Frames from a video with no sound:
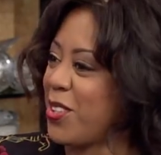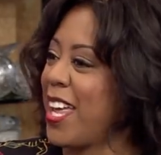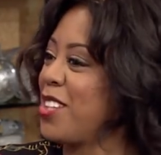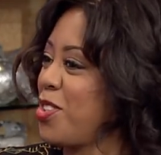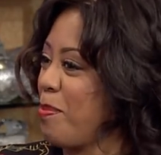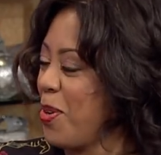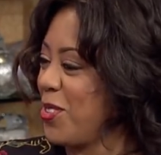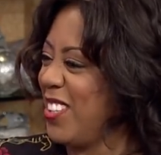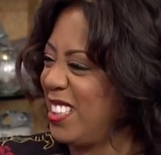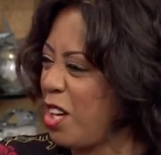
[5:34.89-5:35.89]
So that's the
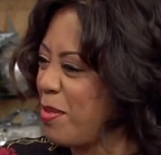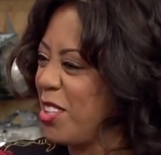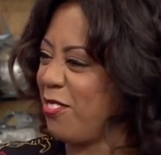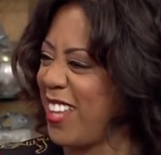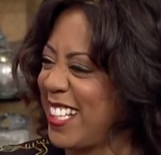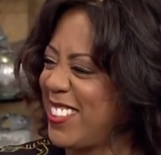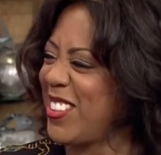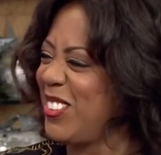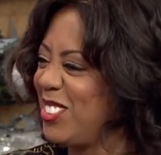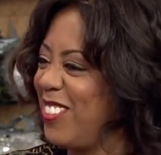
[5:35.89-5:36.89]
person that's helping you to flex
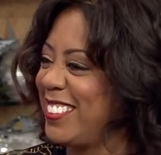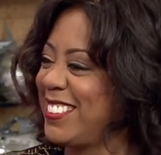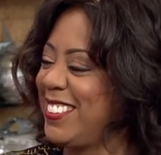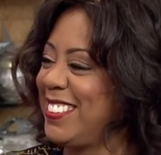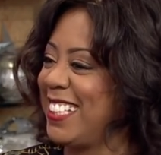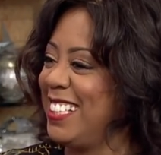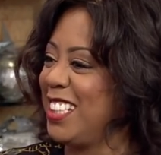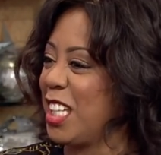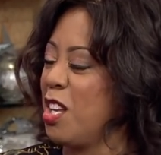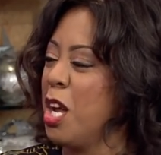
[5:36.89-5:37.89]
those muscles and
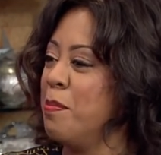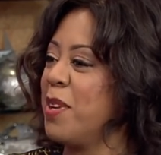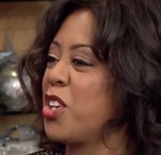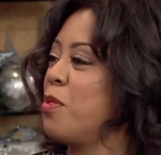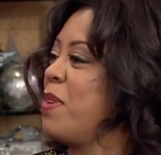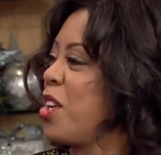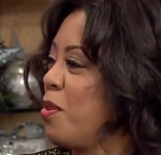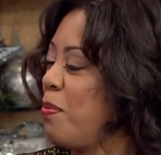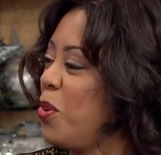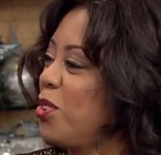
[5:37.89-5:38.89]
to get bigger,
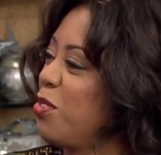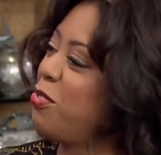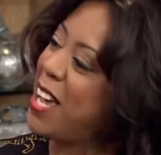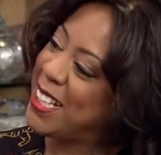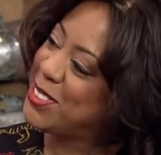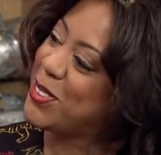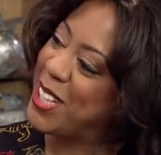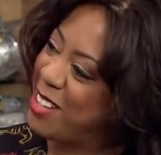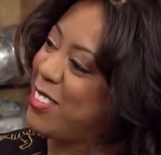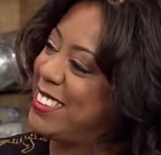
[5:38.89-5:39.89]
better, bolder, faster
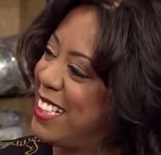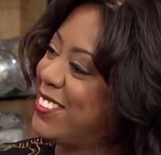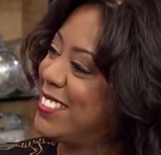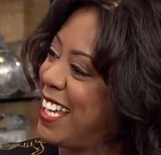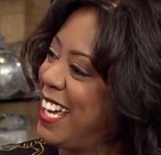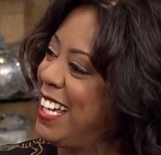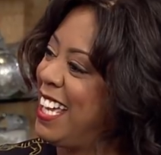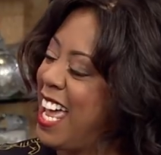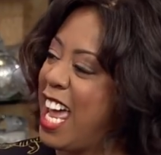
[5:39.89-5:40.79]
mm -hmm. every single day.